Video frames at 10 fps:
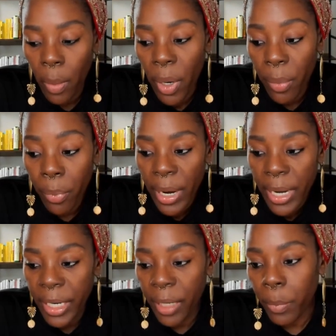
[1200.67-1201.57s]
from a
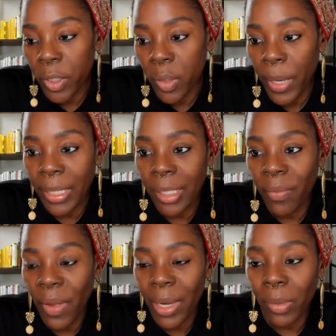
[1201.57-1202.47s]
branding
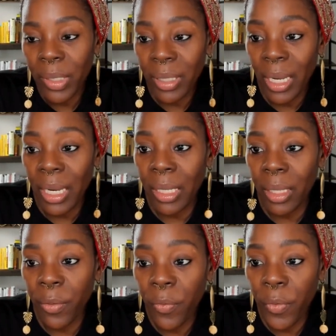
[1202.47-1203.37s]
perspective, I would say
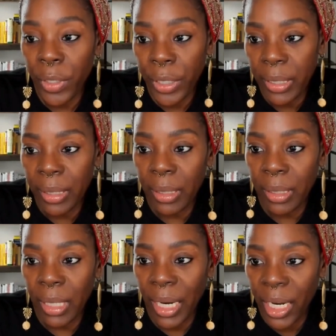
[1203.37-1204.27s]
the first
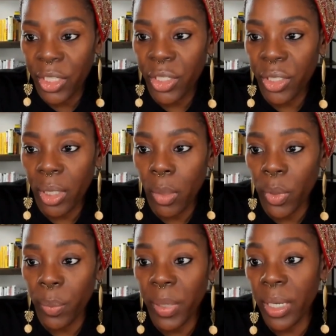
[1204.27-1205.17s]
stage
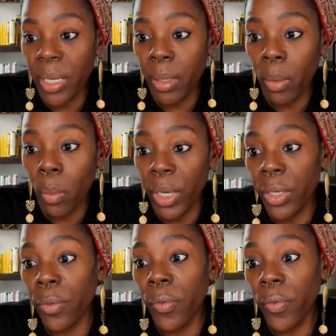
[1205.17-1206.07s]
would be
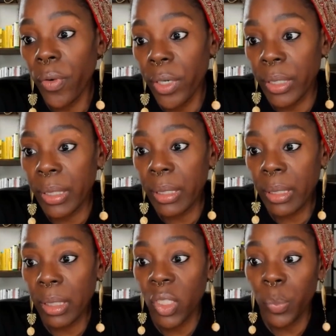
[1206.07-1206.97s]
when you
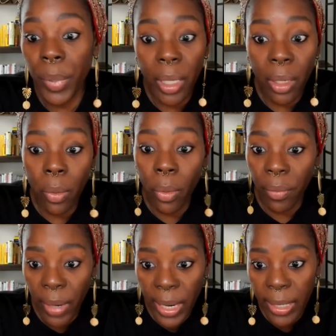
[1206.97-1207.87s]
first speak
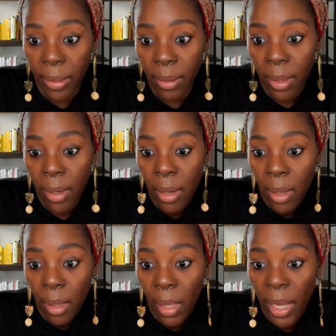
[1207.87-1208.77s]
or write.
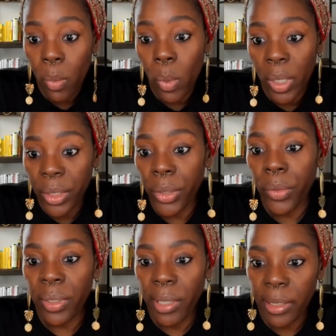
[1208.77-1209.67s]
Like once
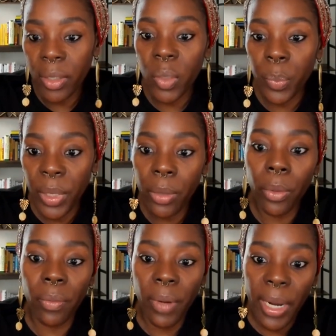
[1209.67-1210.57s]
you start to speak
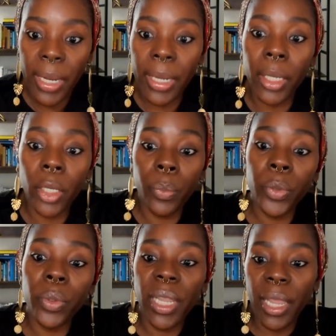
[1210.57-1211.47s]
or write and
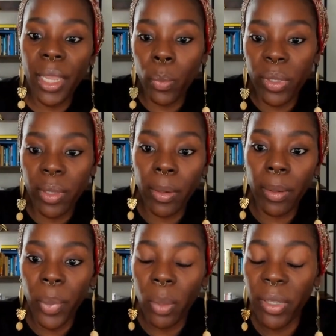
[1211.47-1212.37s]
communicate with
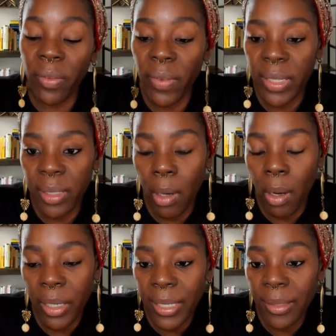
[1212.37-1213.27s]
a public facing
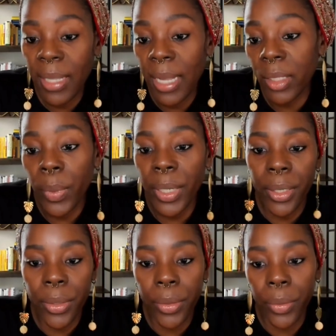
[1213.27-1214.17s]
audience, that's
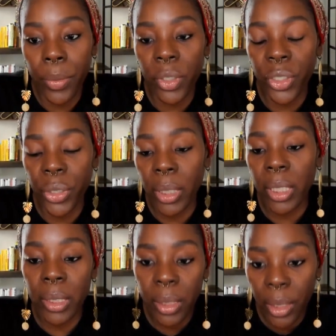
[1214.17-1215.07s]
when you should
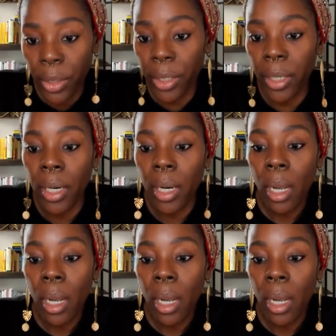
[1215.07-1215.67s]
consider